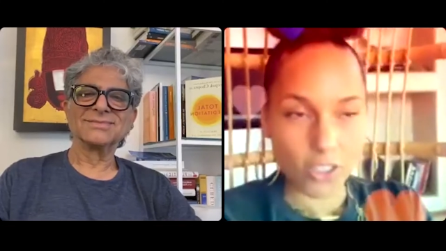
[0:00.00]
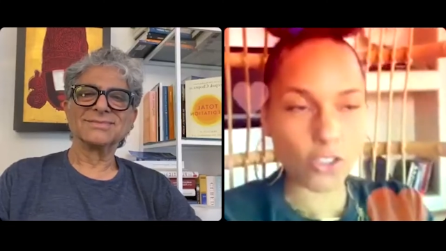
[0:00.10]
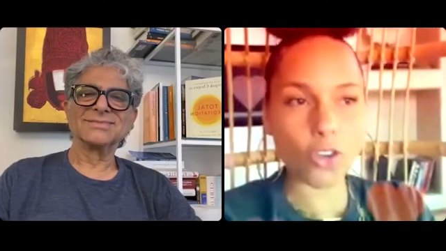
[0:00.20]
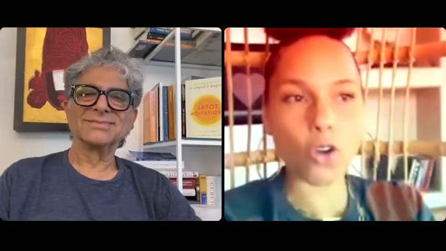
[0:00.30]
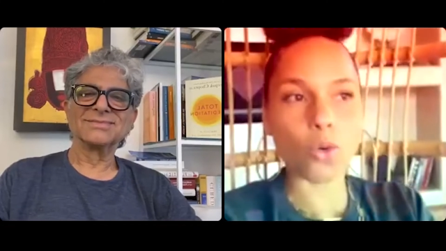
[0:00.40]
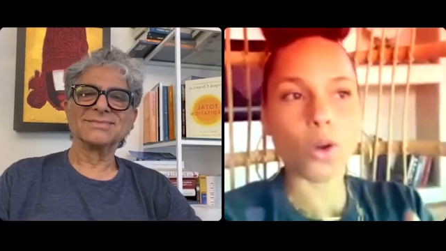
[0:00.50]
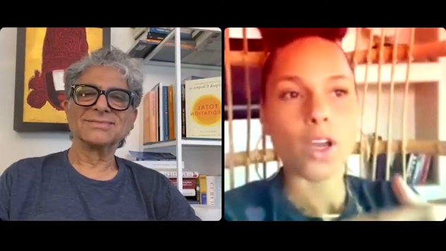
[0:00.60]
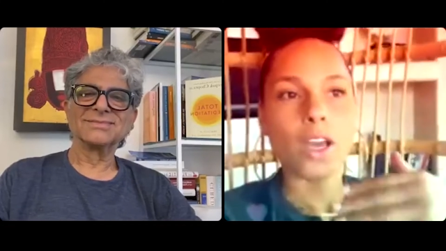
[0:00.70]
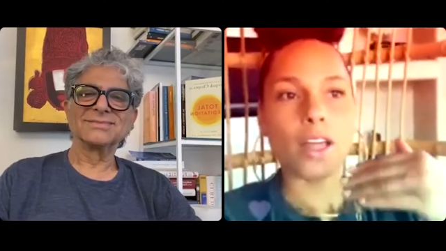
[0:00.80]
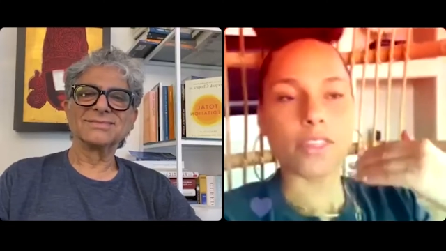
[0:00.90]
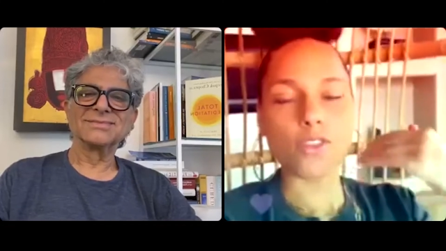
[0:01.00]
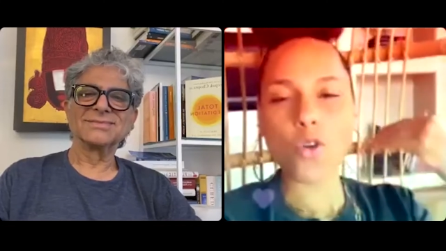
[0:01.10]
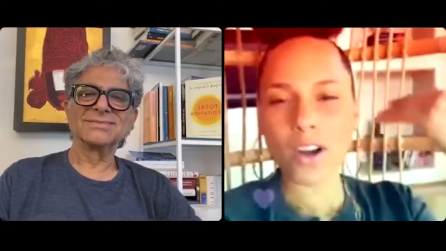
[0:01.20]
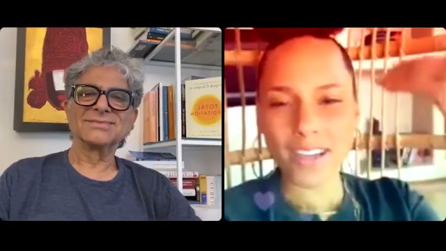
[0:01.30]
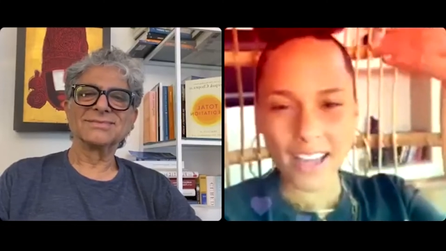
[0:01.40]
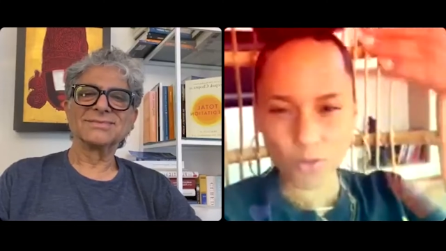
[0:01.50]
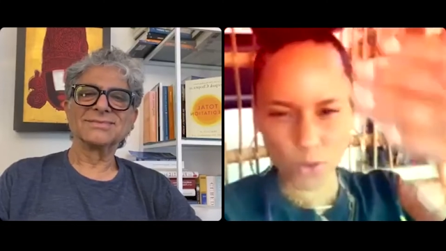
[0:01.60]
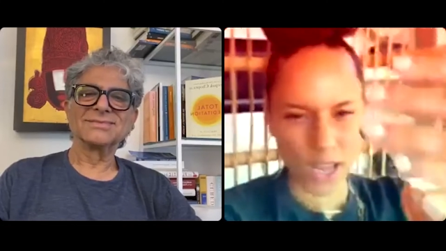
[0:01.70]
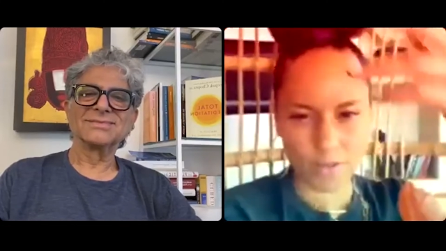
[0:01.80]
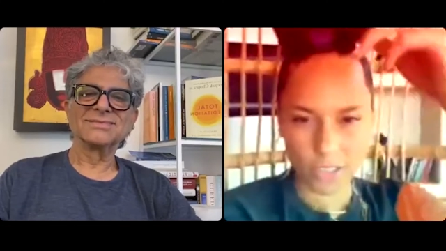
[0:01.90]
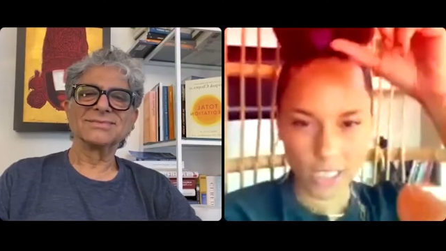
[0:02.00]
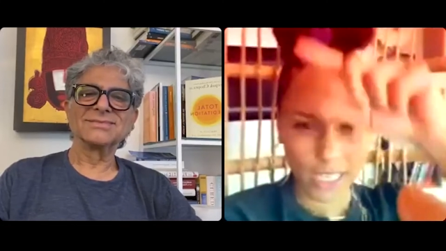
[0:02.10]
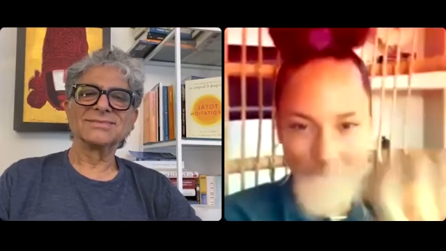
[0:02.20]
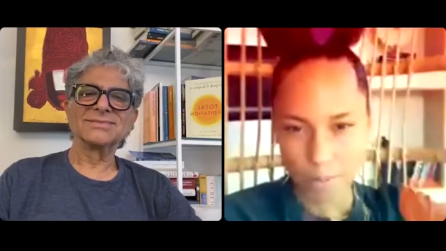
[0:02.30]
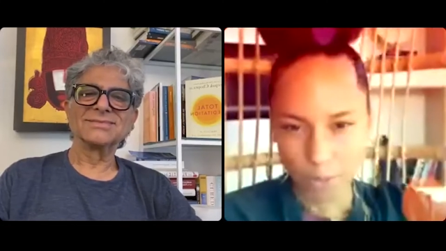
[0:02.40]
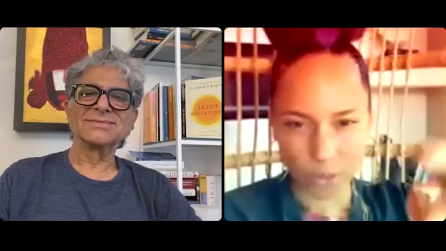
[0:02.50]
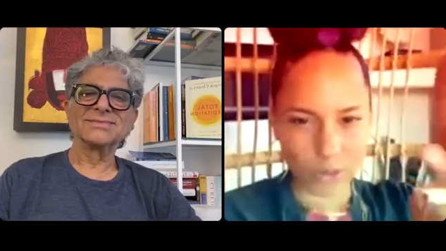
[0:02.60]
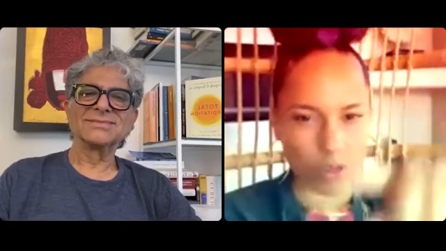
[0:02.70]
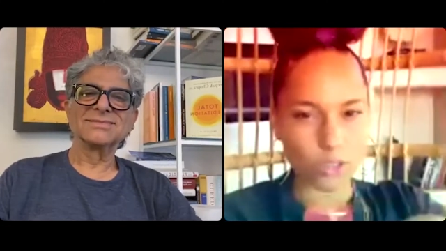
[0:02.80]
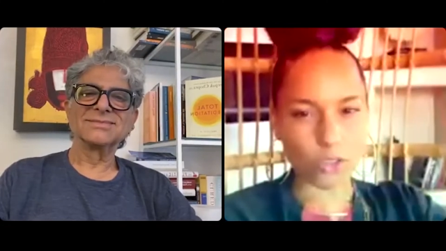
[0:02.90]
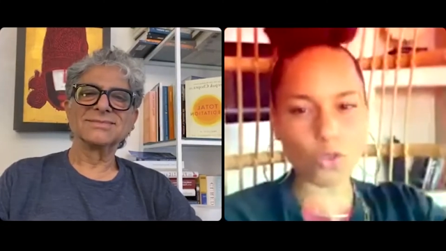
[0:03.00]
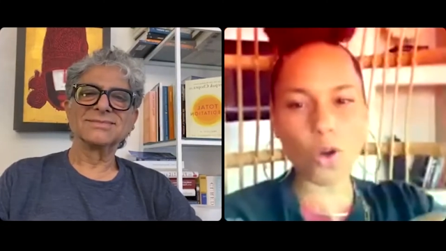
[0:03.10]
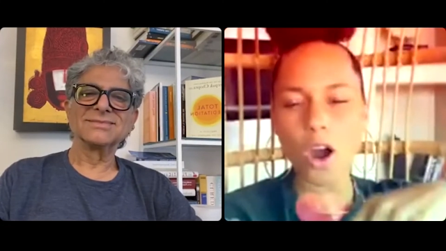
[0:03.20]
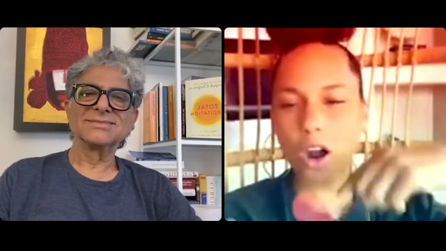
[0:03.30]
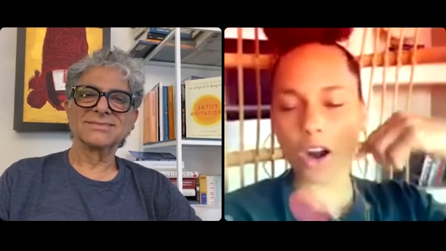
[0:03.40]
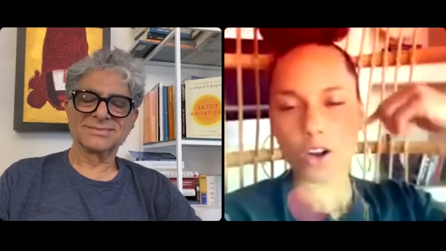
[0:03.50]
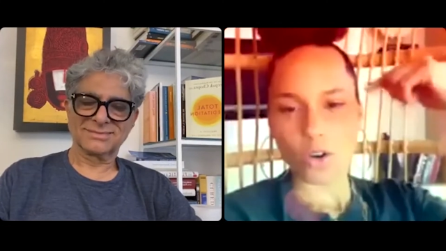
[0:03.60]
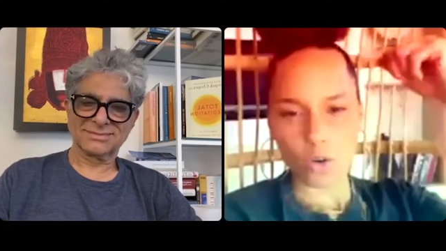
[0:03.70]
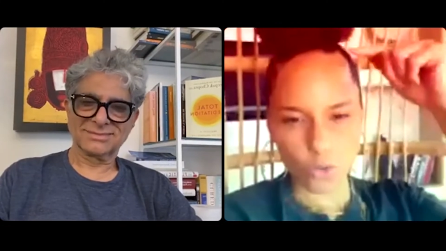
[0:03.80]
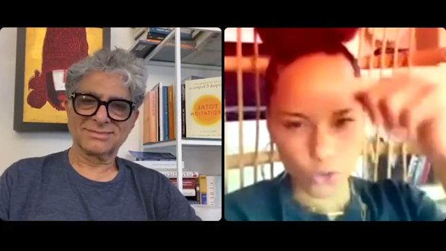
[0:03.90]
Speaker 1: You know, you are not whatever label. You are who